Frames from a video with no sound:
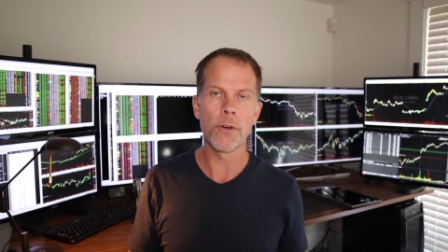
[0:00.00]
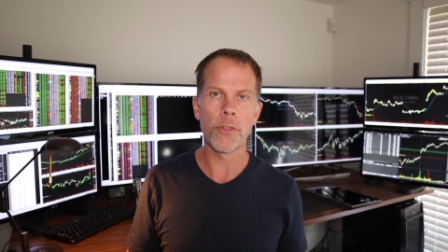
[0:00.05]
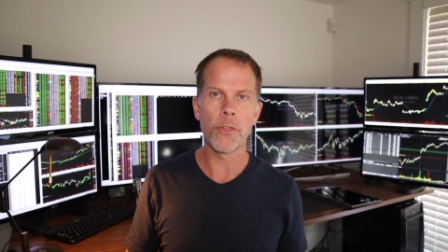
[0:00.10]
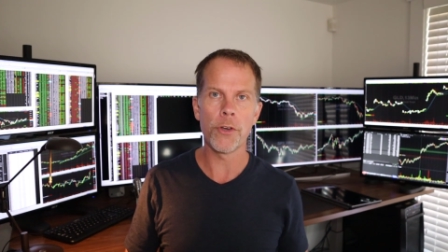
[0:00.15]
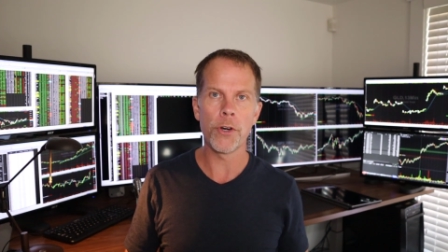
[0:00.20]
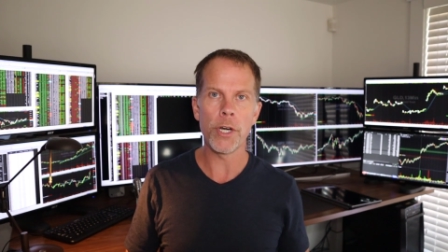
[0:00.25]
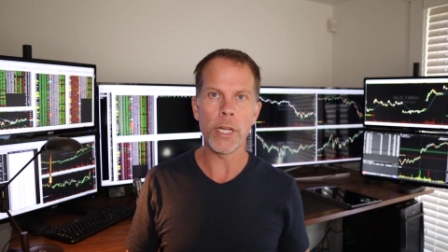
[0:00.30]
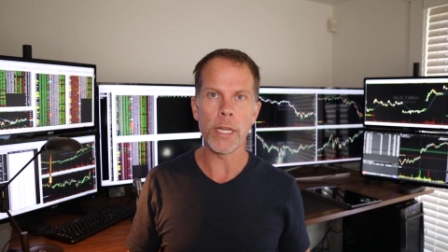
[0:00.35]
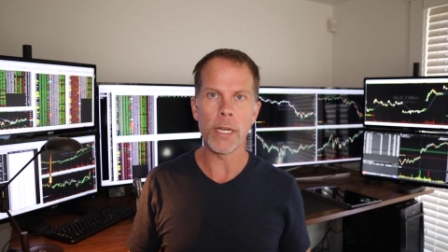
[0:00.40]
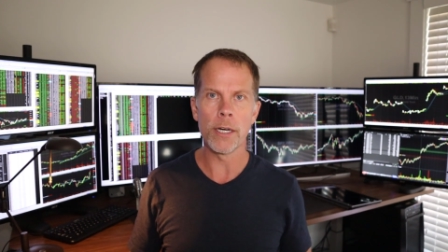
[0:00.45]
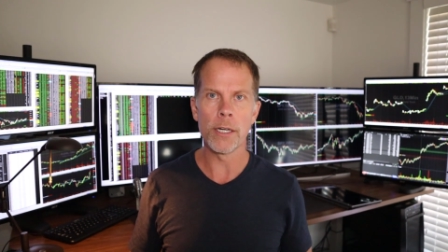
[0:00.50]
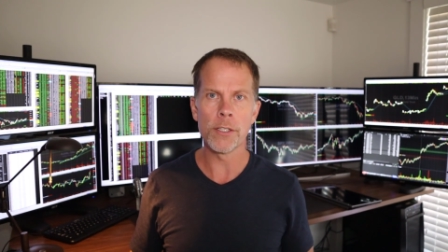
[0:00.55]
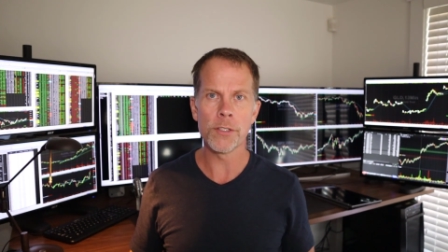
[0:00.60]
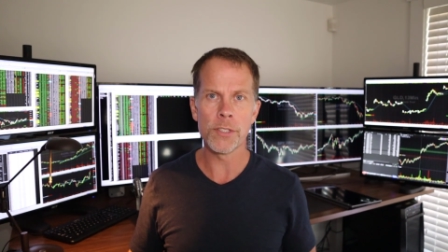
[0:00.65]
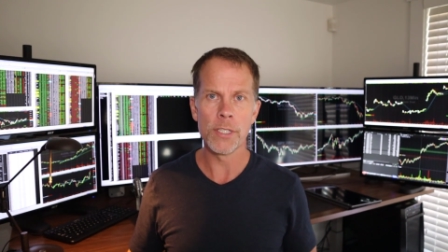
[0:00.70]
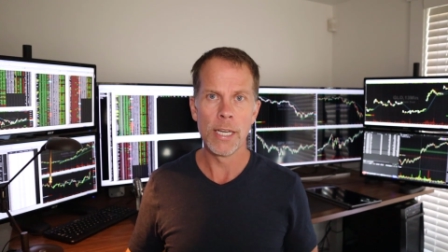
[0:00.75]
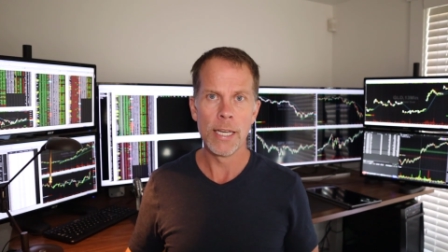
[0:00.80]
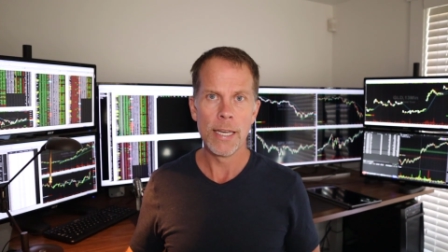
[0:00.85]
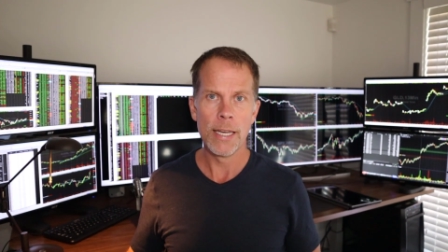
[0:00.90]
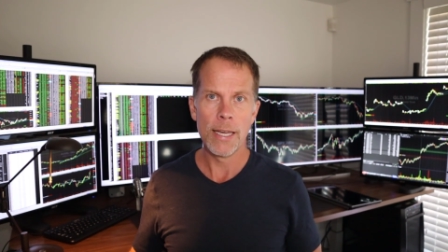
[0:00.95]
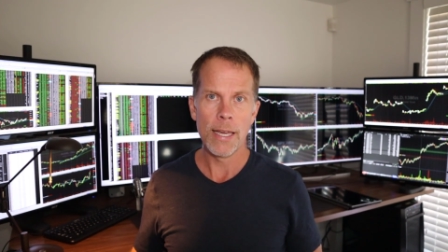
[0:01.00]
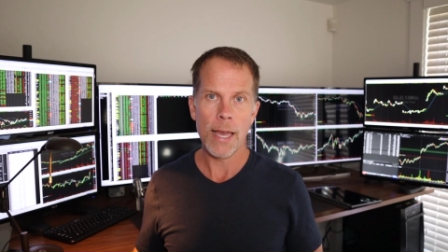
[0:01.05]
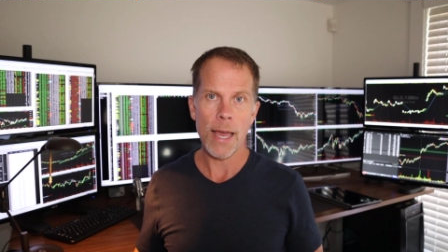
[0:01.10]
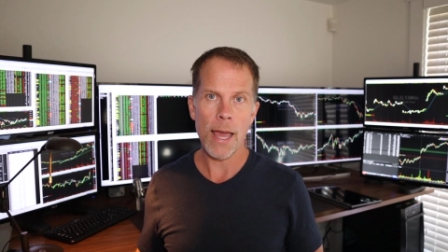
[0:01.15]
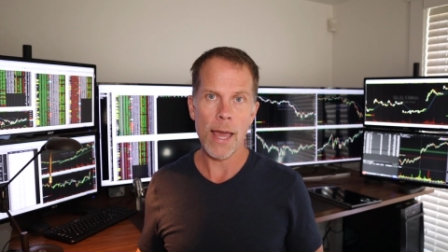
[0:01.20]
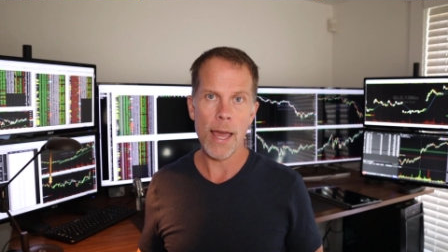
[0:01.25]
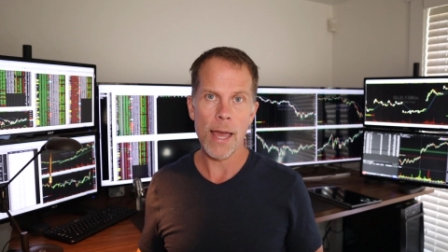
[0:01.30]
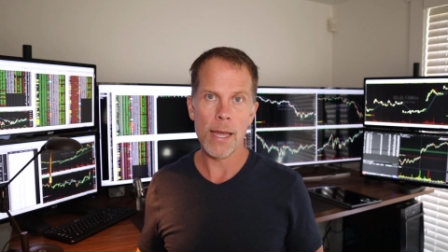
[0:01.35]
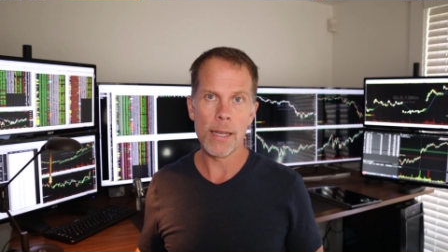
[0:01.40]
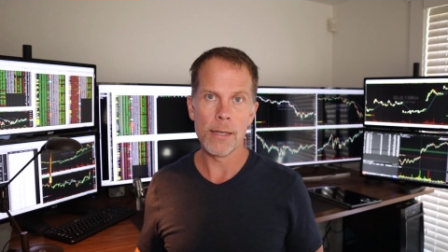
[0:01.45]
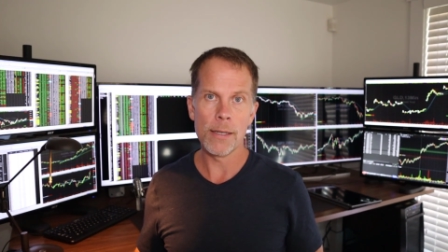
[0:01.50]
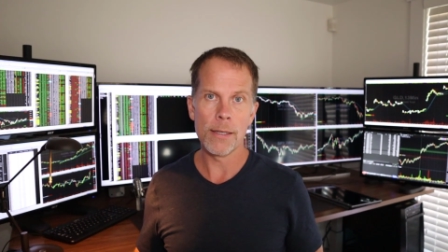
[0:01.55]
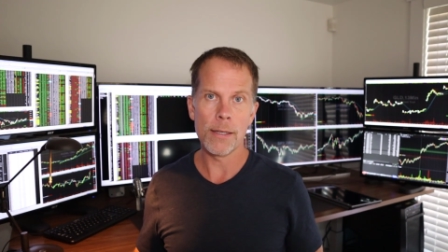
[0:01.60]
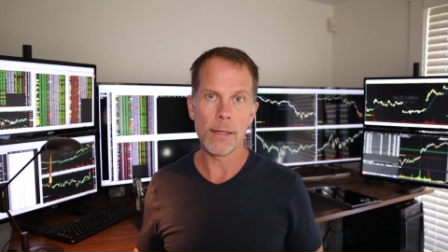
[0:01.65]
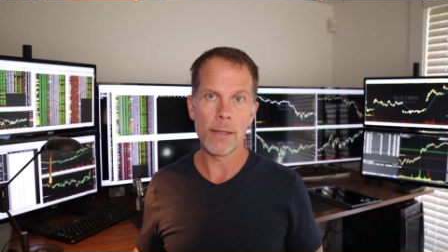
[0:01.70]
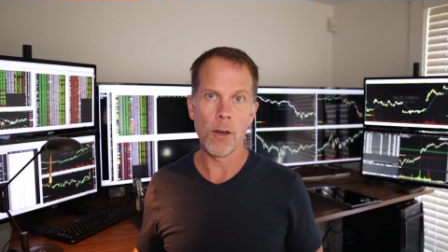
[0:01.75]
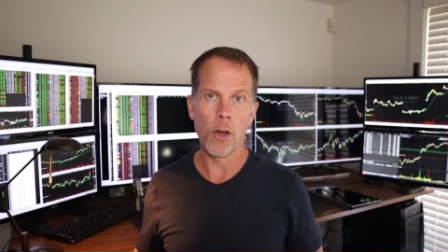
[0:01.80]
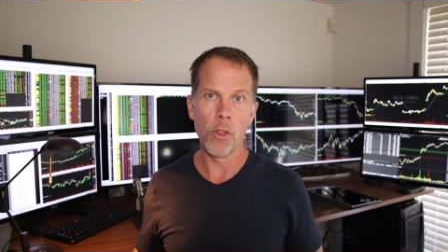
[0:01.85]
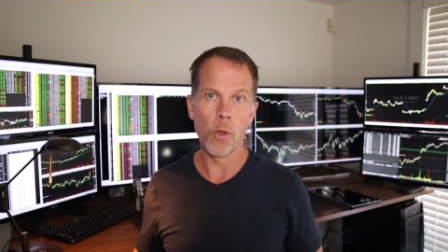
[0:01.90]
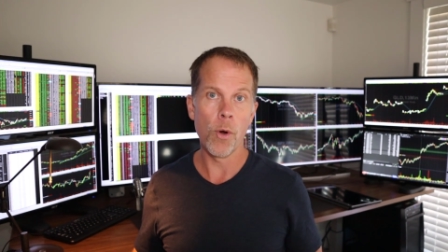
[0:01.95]
for 30 years. And
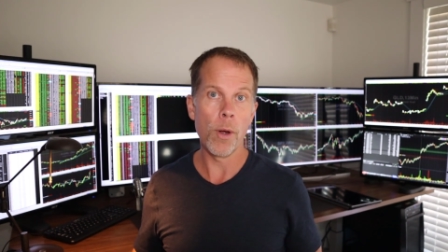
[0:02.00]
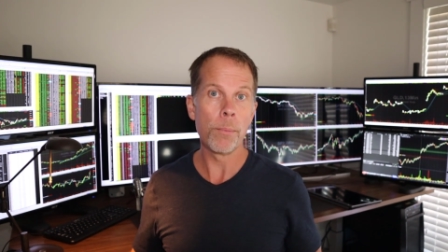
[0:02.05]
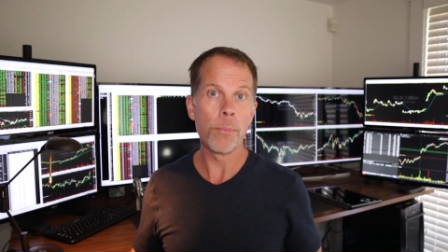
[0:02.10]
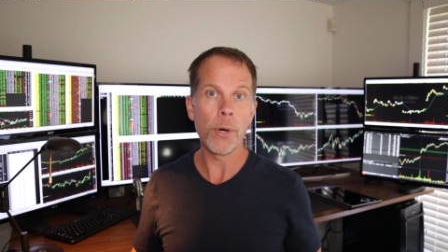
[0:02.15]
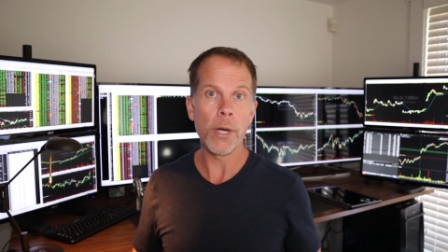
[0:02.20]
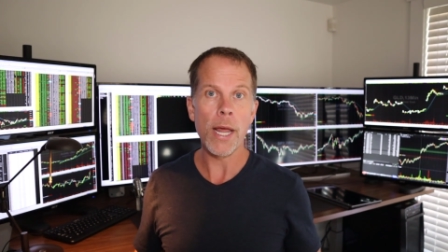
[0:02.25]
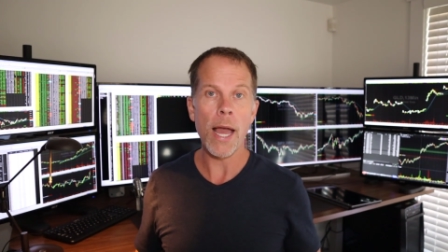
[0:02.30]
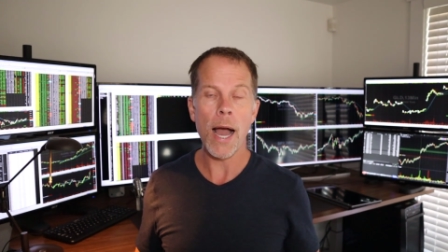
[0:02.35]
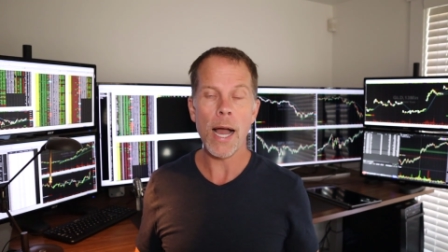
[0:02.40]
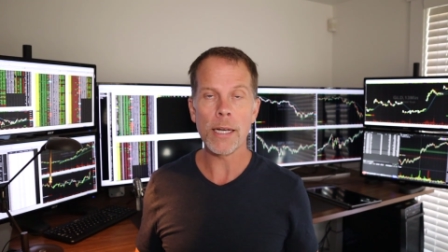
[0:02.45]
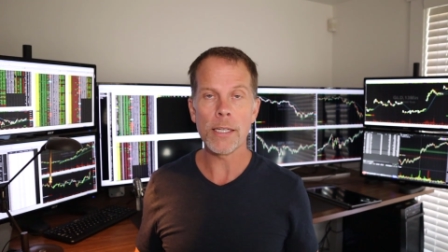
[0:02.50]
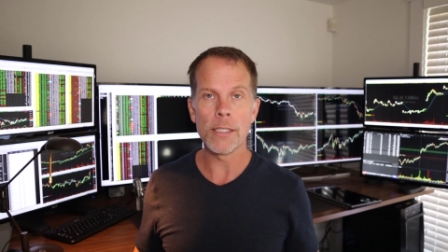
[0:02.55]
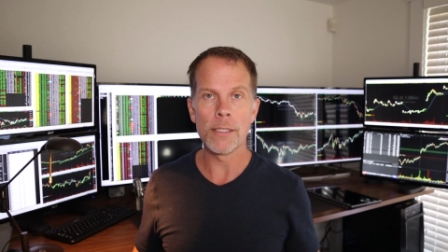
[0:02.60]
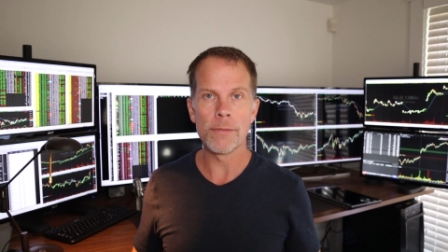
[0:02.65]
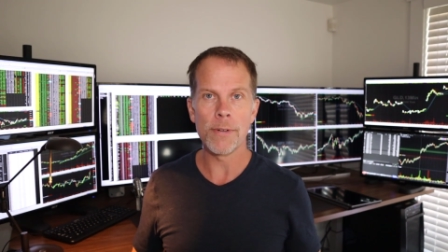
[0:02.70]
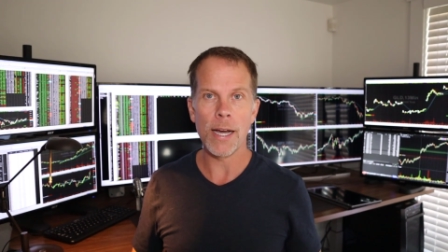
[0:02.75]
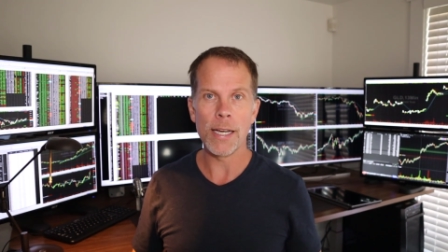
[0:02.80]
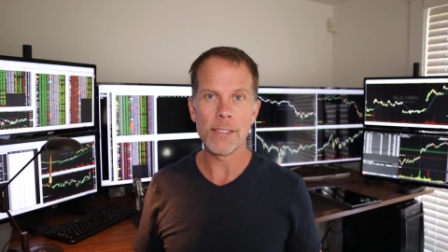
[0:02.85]
although I'm pretty active,